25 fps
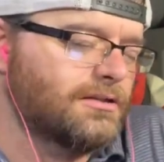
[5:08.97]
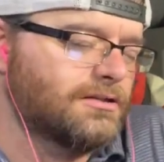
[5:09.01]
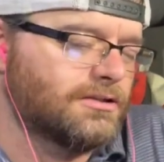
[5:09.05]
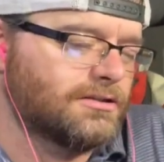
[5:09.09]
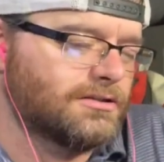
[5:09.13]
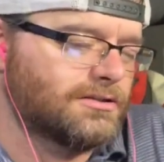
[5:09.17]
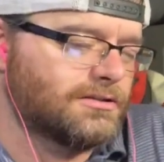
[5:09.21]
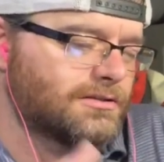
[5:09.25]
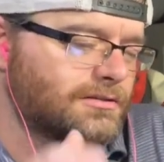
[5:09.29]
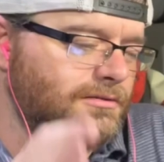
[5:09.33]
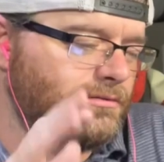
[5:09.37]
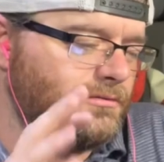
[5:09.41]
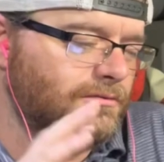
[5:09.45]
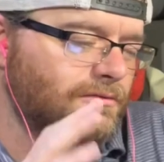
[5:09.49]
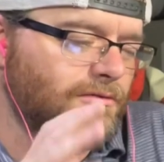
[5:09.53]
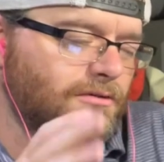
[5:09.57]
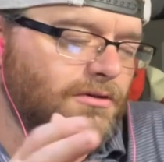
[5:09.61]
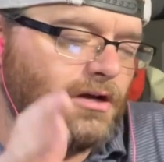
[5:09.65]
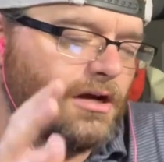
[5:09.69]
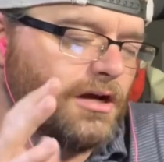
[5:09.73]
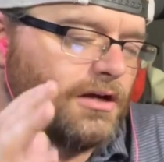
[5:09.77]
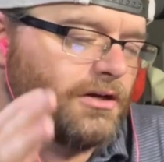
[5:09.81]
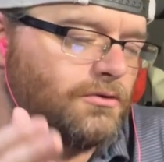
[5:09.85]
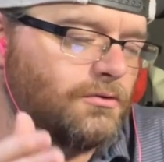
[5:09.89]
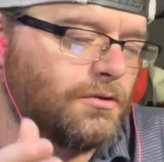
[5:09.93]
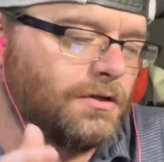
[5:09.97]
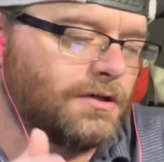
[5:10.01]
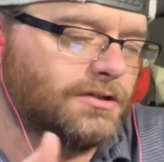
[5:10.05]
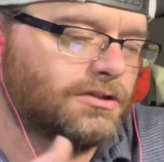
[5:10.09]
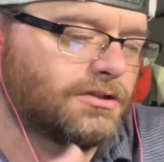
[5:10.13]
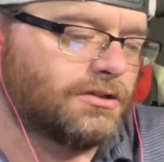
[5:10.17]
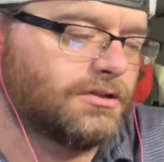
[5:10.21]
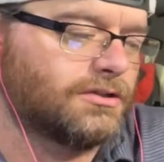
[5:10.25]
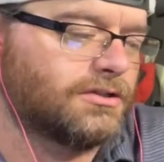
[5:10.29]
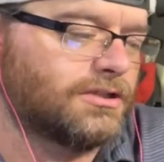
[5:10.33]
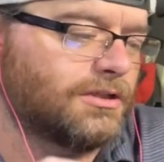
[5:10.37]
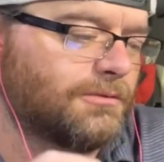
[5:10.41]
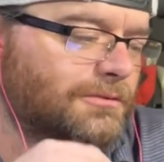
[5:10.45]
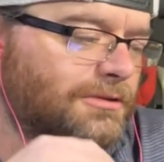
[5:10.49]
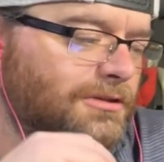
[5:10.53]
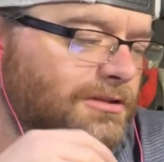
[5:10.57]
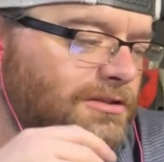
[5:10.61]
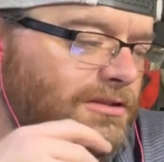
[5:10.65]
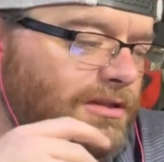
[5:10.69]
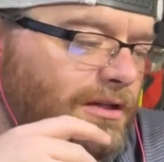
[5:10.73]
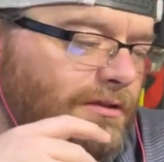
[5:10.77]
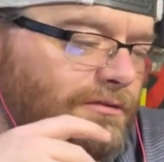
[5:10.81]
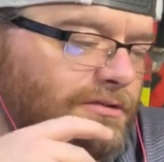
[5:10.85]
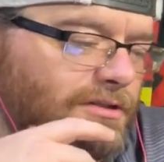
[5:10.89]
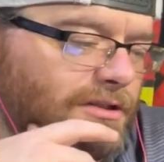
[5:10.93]
just not question some of the
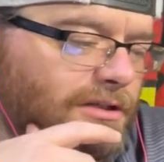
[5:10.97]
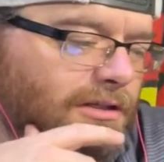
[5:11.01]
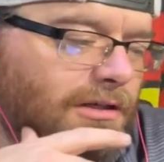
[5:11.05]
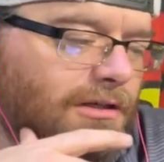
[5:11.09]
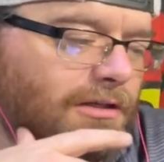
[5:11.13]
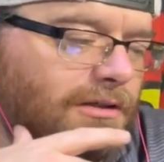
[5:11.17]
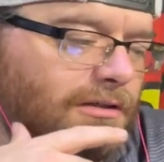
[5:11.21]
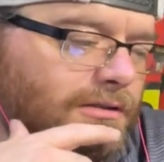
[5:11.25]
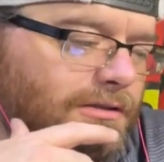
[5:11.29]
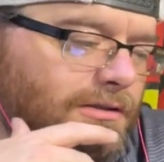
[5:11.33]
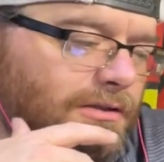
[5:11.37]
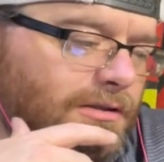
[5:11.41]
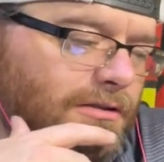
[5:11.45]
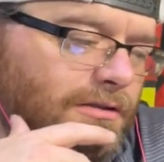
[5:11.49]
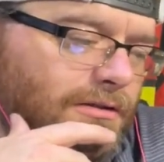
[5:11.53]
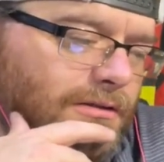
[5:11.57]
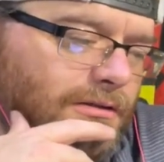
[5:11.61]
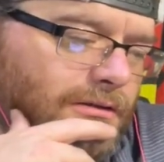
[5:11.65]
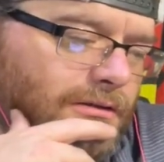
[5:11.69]
stuff she does.